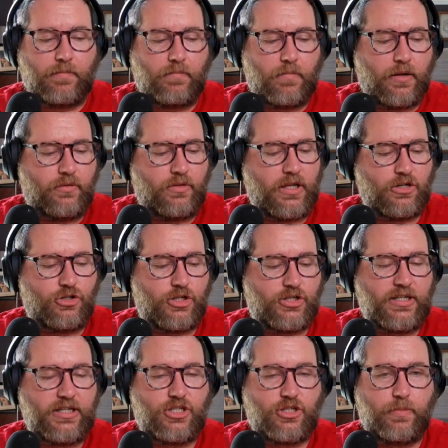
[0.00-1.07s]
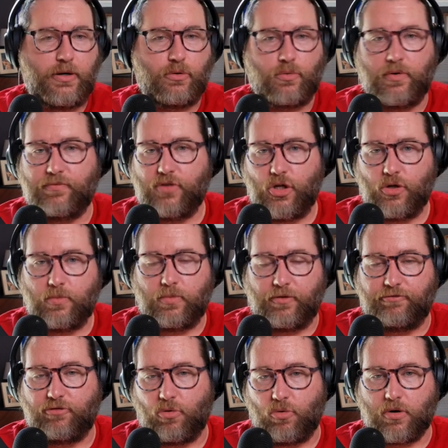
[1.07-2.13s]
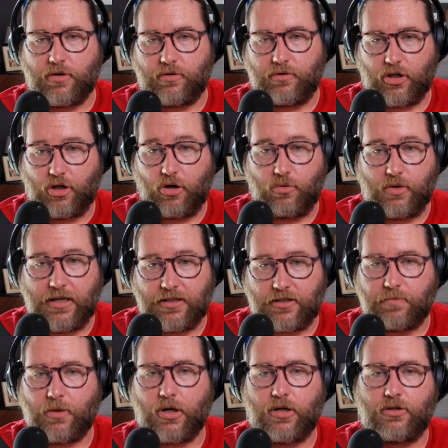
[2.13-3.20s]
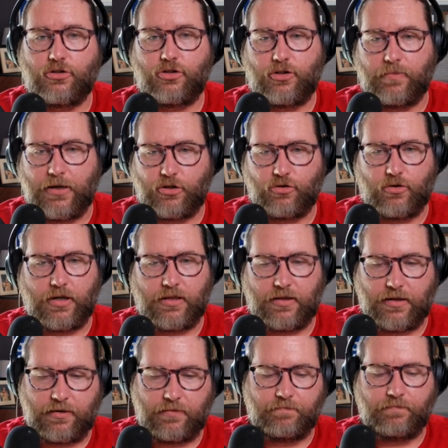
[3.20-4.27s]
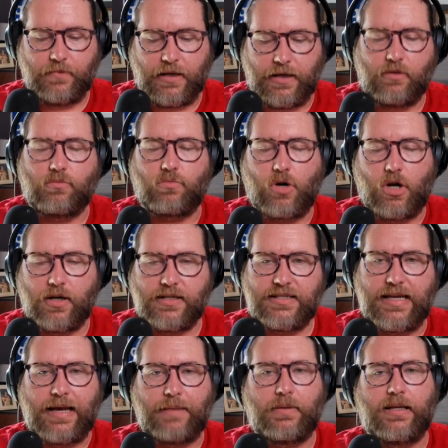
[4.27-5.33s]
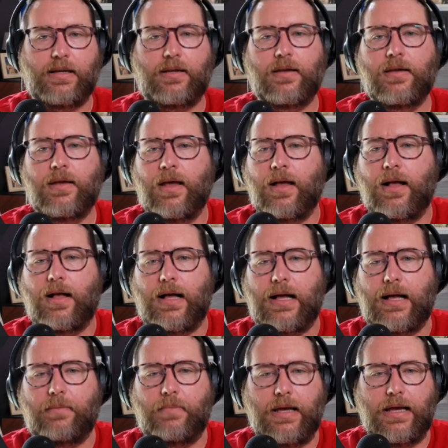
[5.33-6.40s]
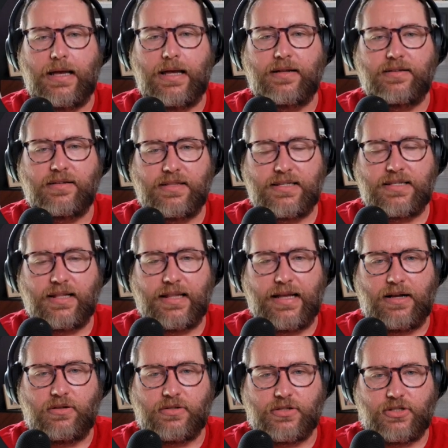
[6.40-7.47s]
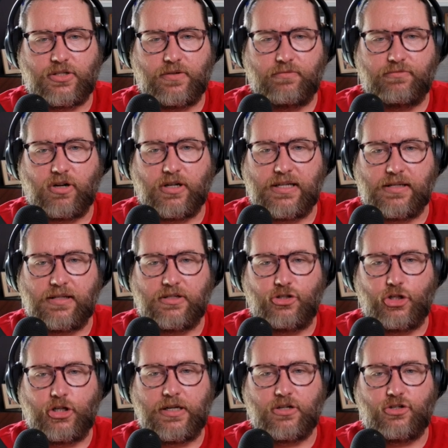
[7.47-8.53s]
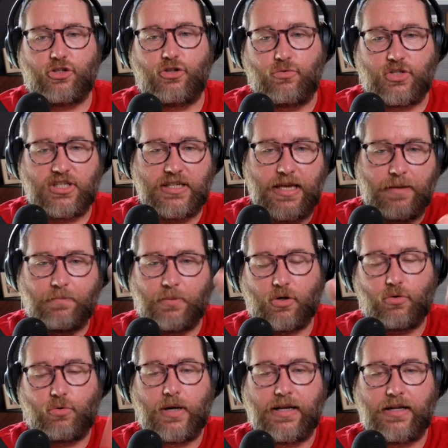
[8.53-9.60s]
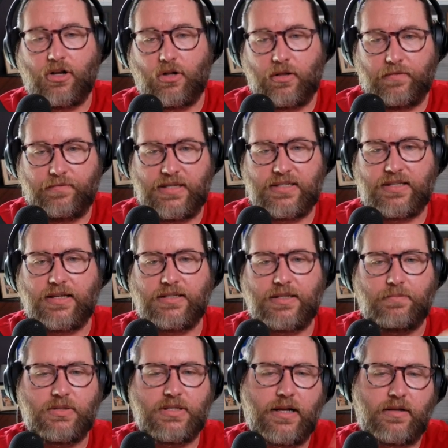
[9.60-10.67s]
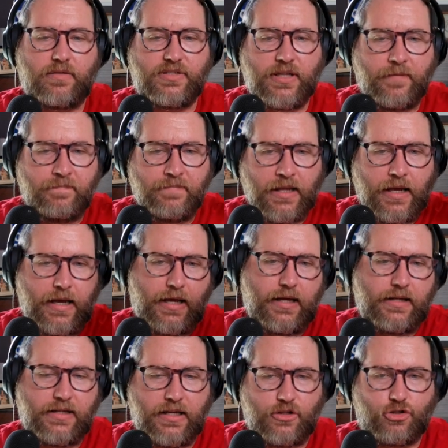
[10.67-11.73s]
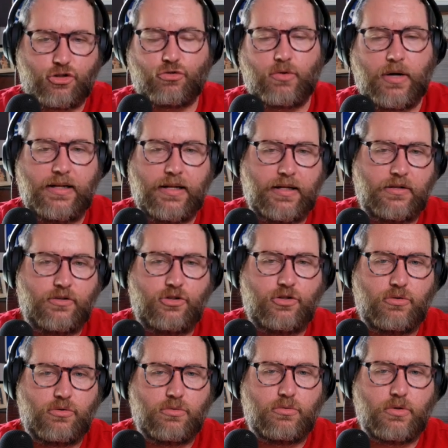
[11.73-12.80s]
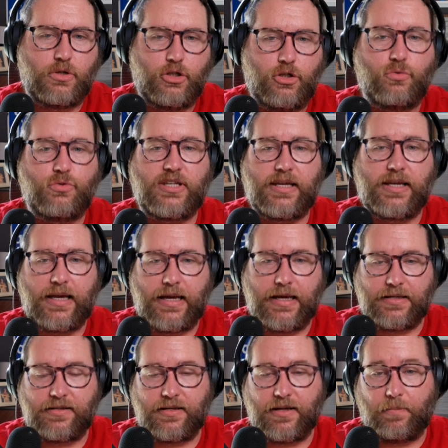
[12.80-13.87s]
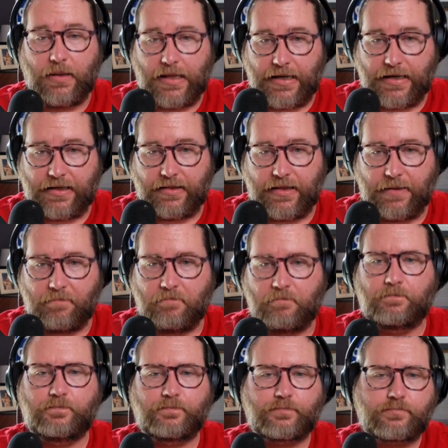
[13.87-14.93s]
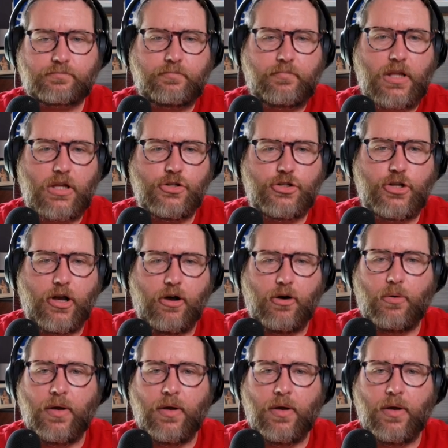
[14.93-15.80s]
there just needs to be a review before the code gets merged to make sure nothing wrong is happening. And this allows front-end engineers to skip creating all of these things themselves and get straight into using and applying them. So